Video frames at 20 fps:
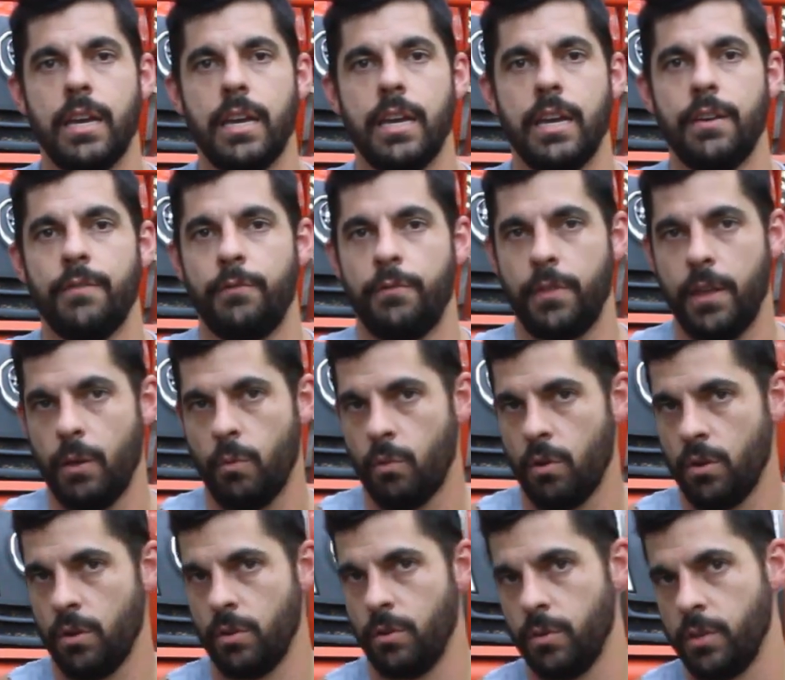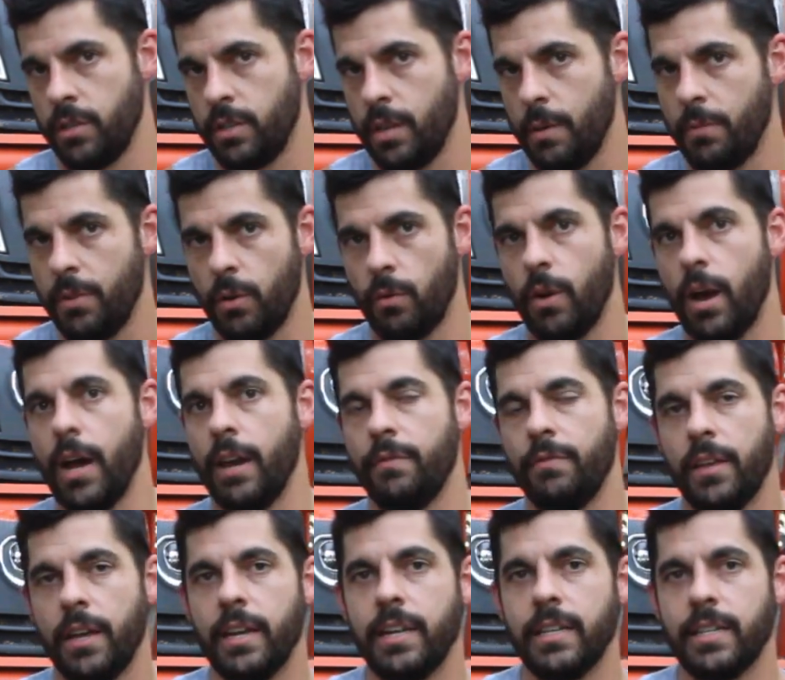if they weren't doing something right,
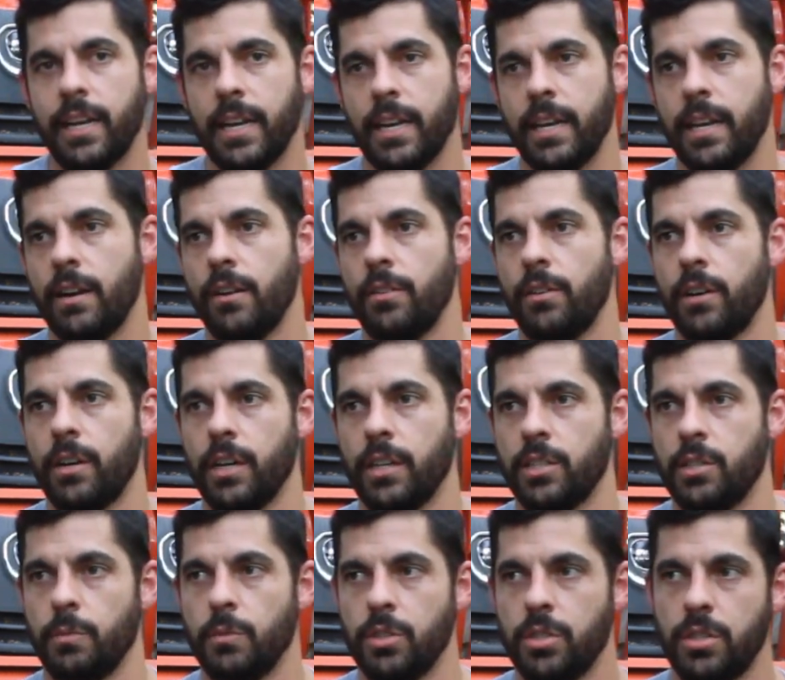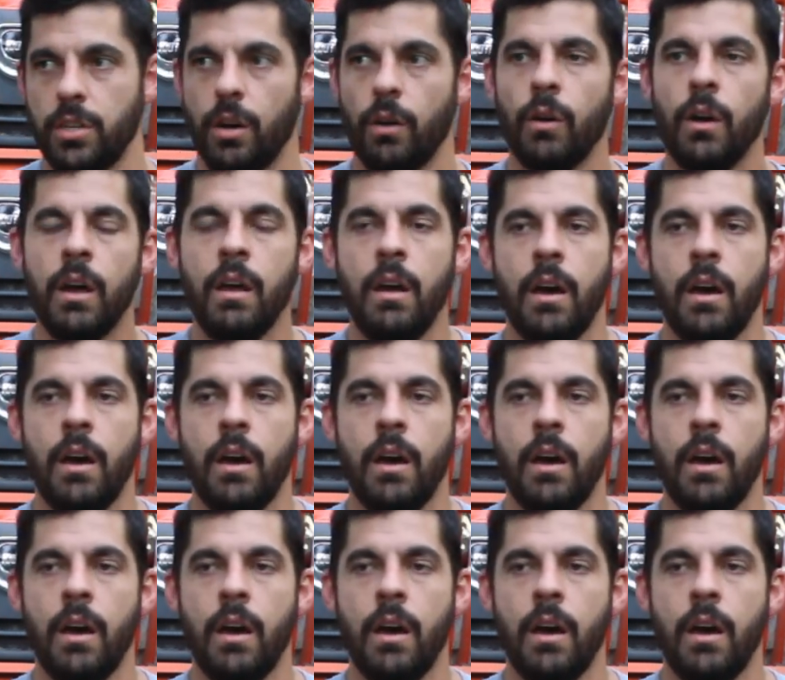if they didn't take care of their customers. So